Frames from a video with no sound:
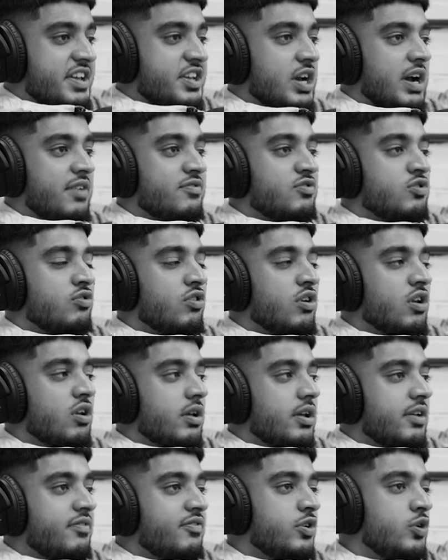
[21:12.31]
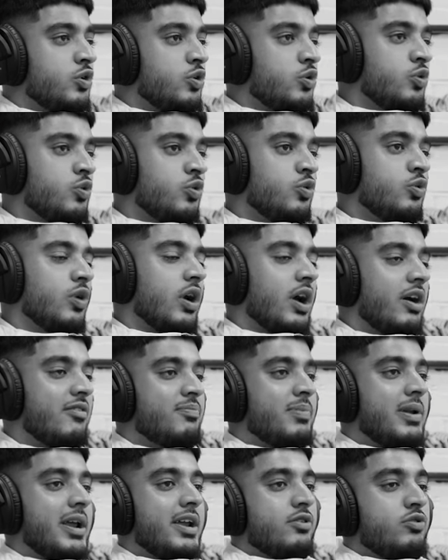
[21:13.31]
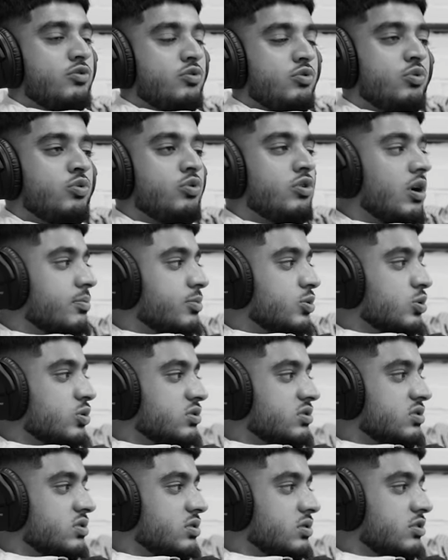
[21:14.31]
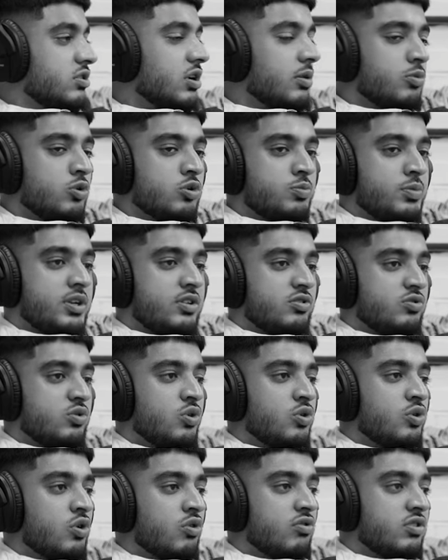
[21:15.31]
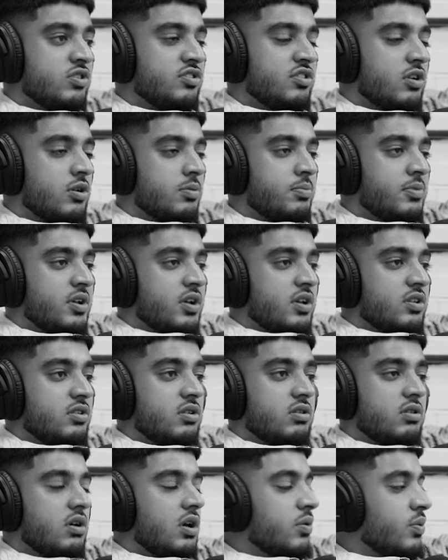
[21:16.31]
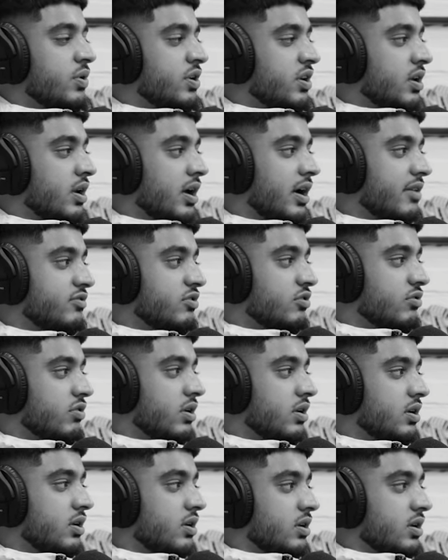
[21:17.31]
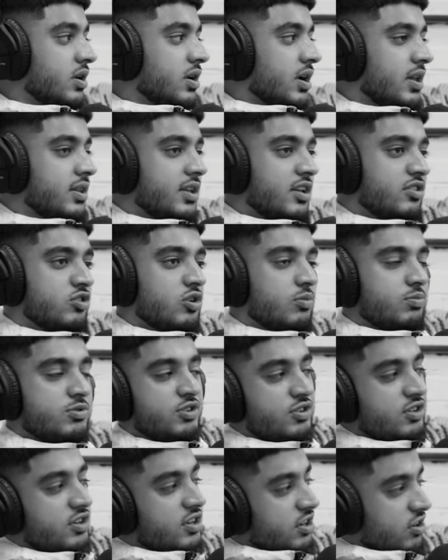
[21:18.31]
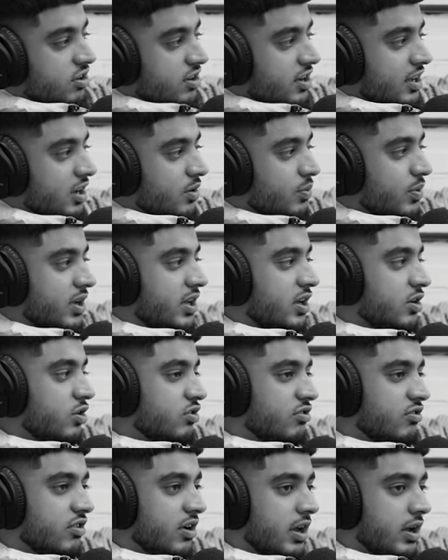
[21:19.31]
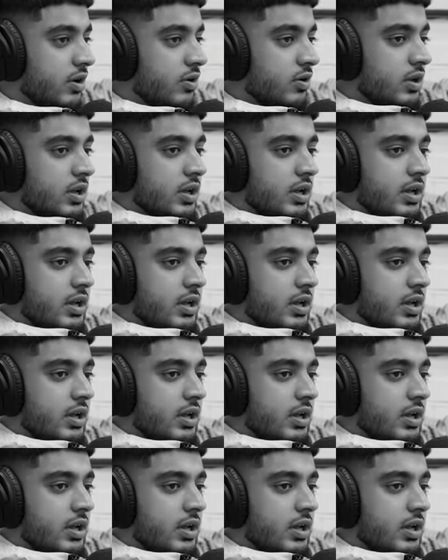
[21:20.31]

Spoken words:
You have to run it. If you have played 2 dot balls meaning score no runs on them, the third one you're going to have to run. And that's your opportunity to take a wicket or run out.